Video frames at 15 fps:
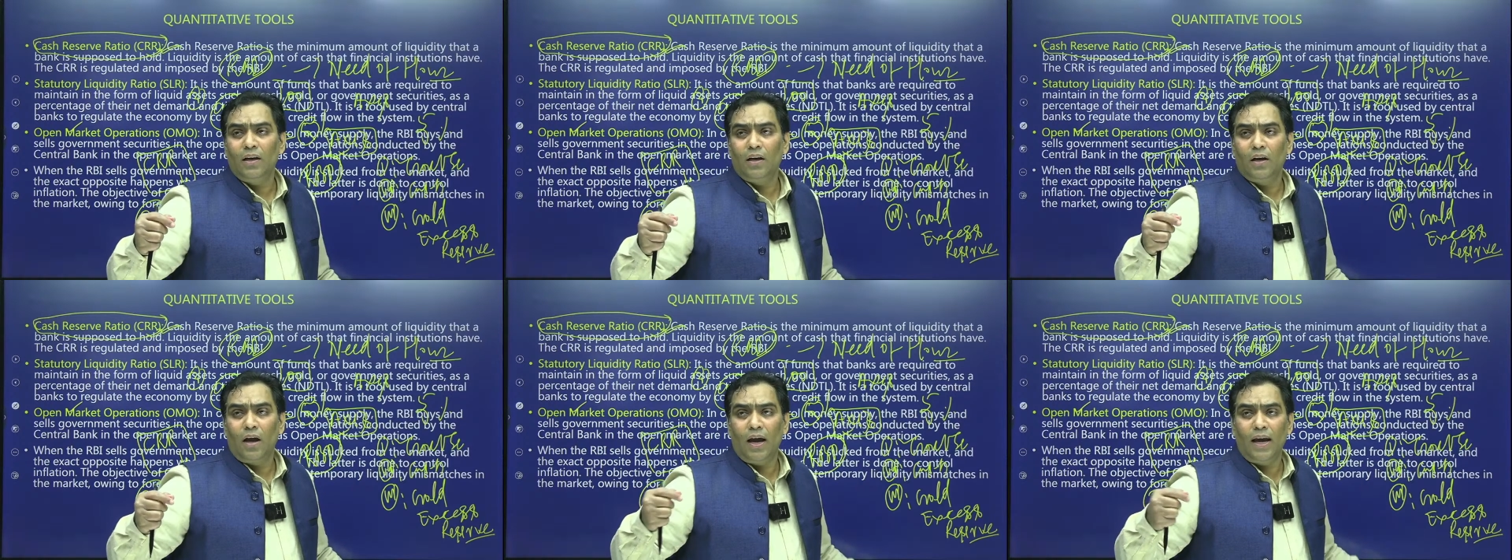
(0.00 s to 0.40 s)

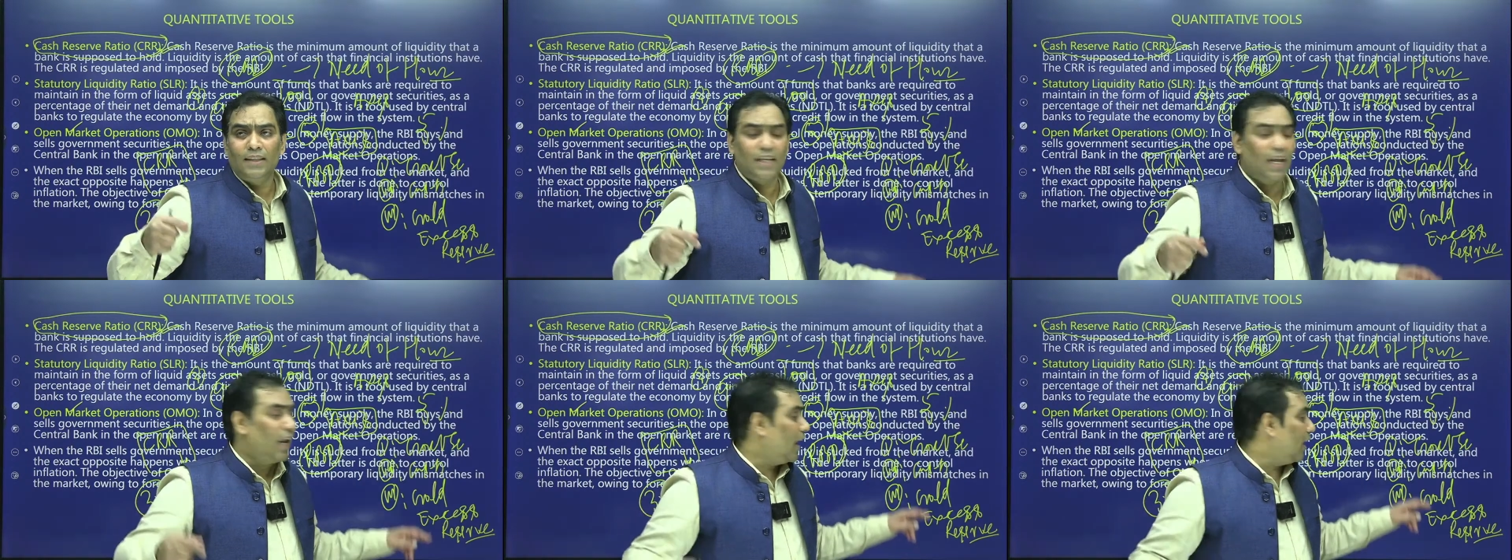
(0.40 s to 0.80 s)

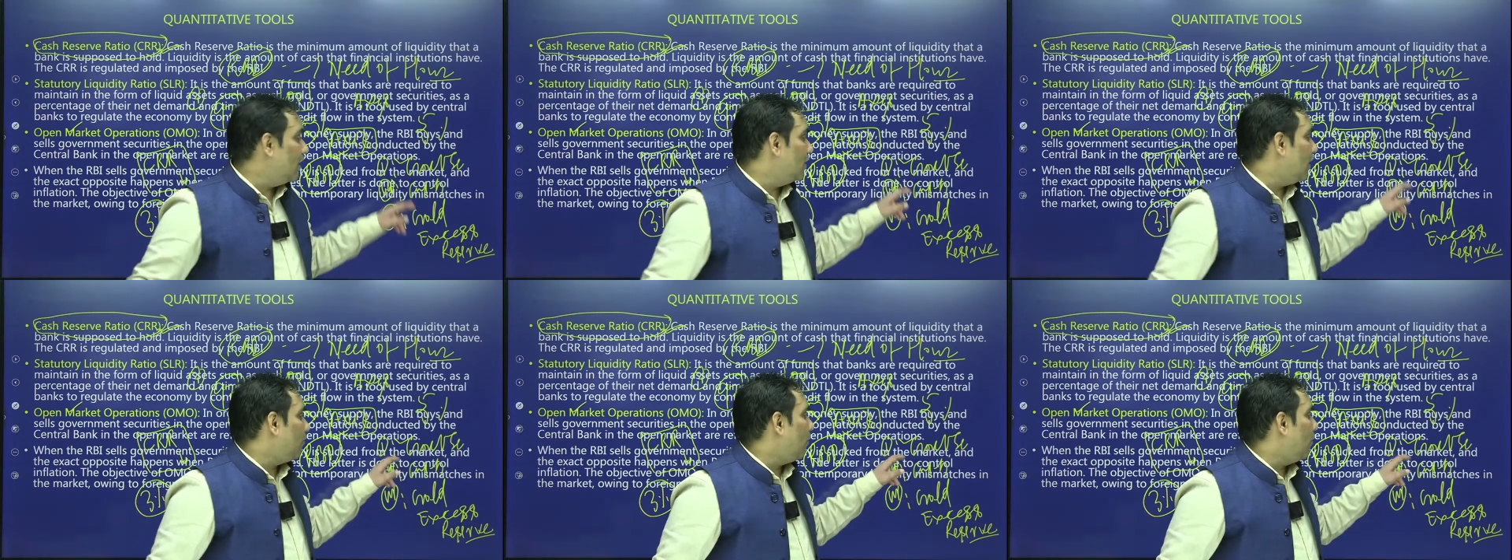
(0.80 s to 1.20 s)
SLR in
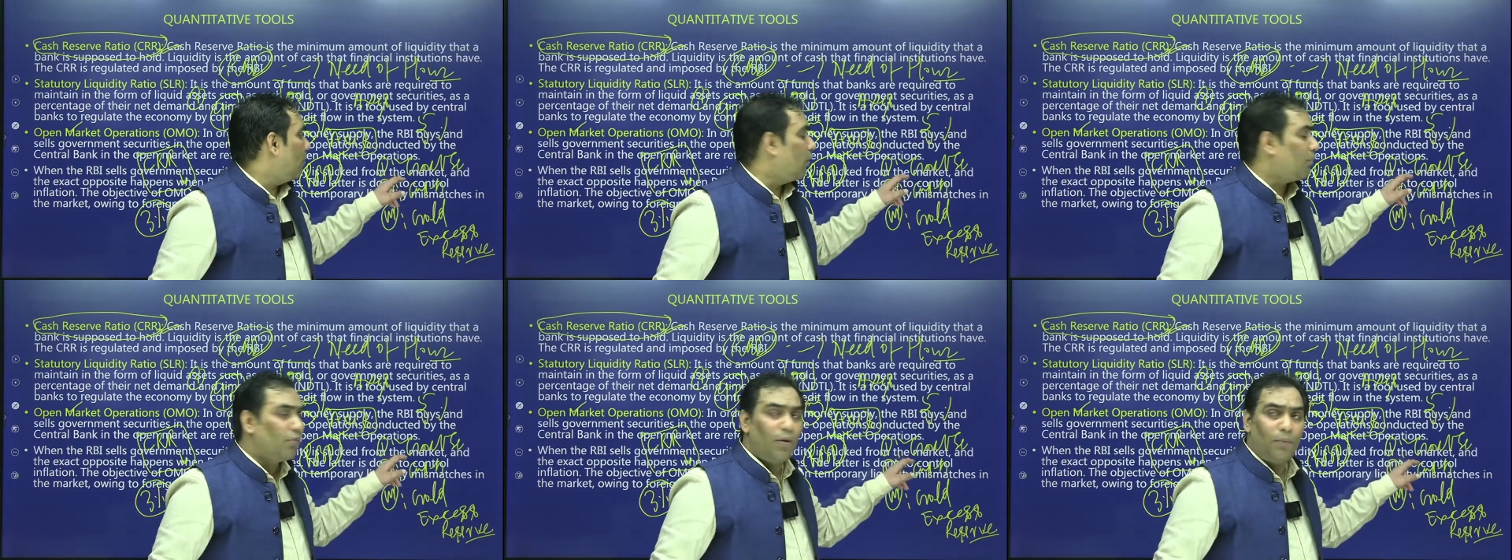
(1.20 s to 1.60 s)
the form
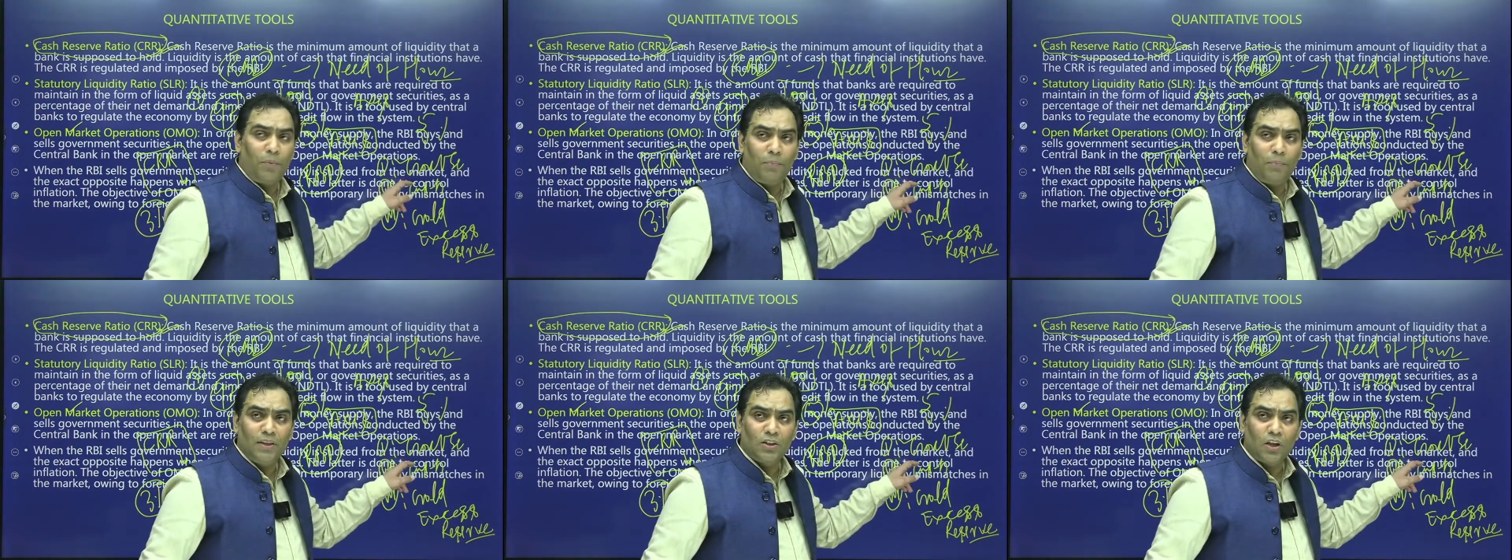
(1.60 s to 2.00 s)
of
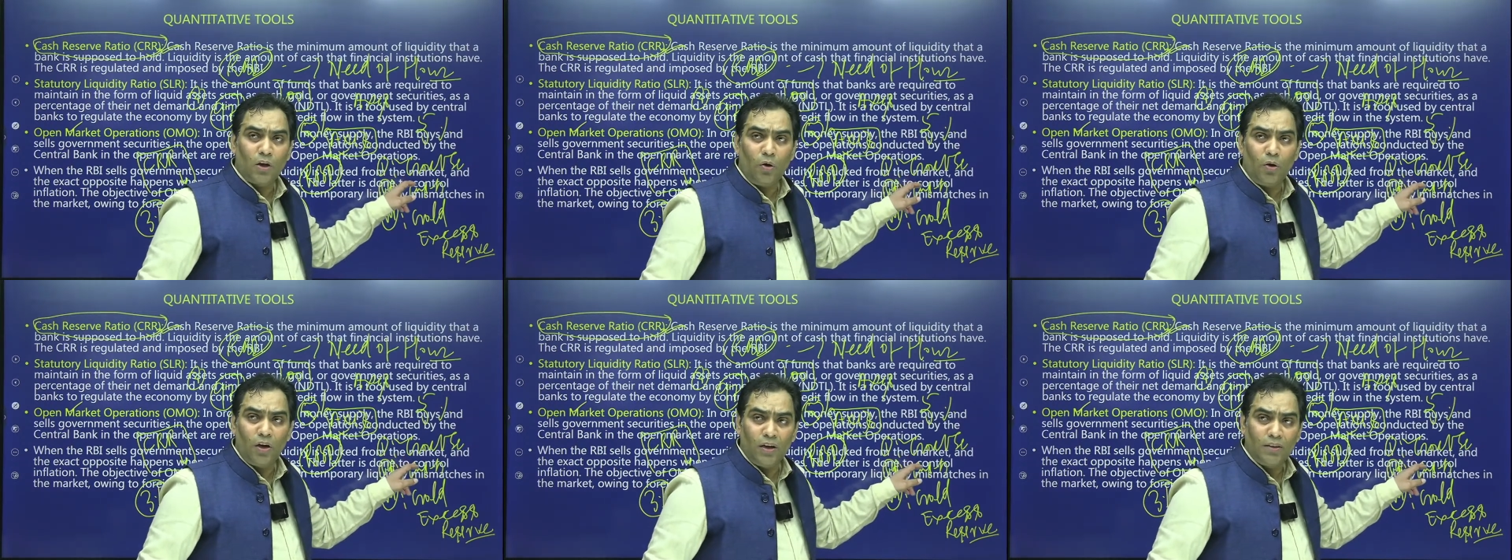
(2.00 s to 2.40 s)
government
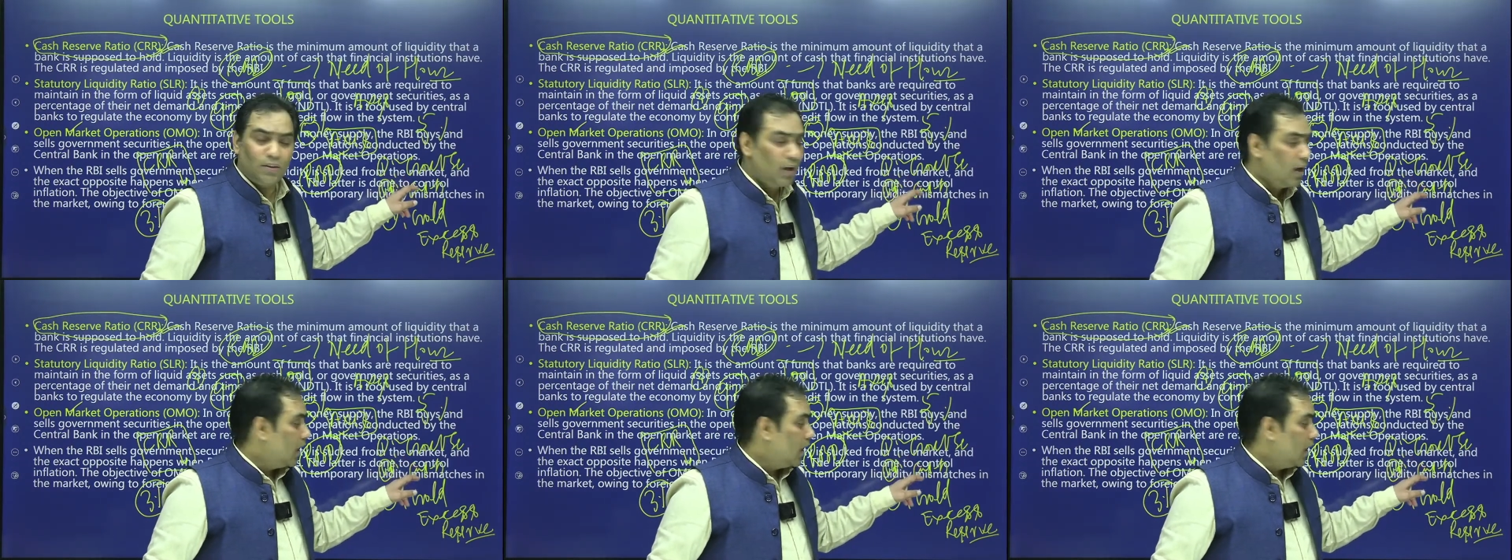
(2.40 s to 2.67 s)
securities,